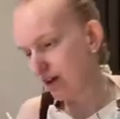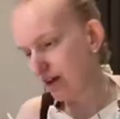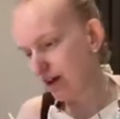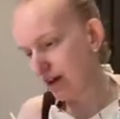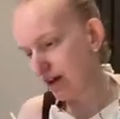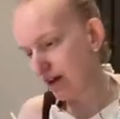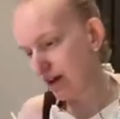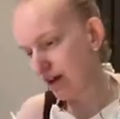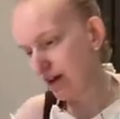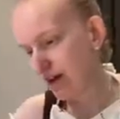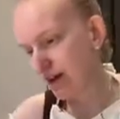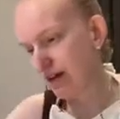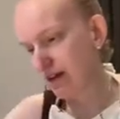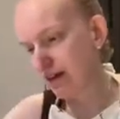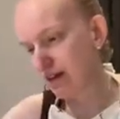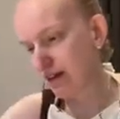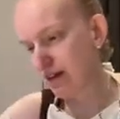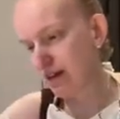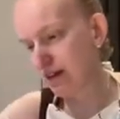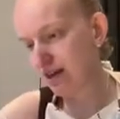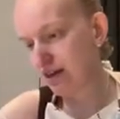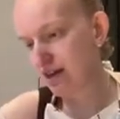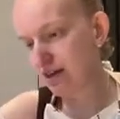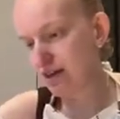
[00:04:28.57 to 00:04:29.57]
And
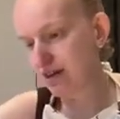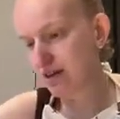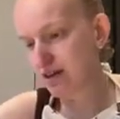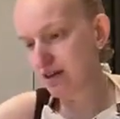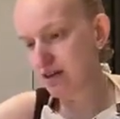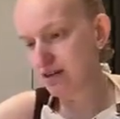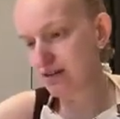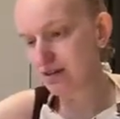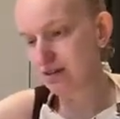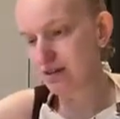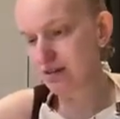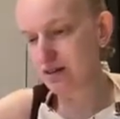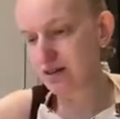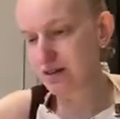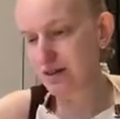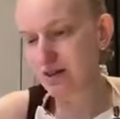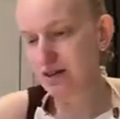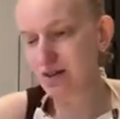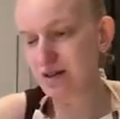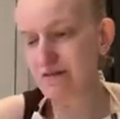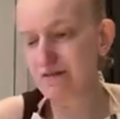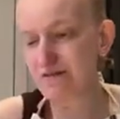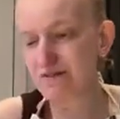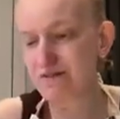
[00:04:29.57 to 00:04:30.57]
here is
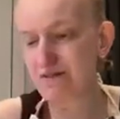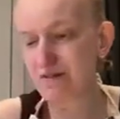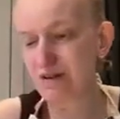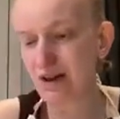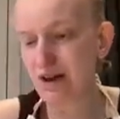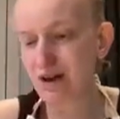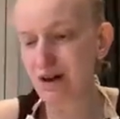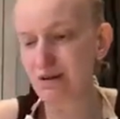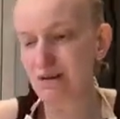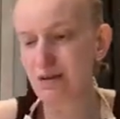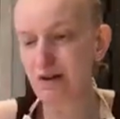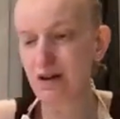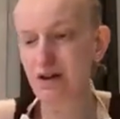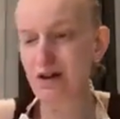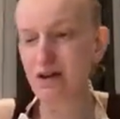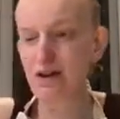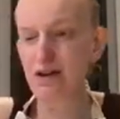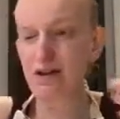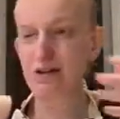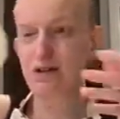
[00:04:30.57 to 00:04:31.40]
the flour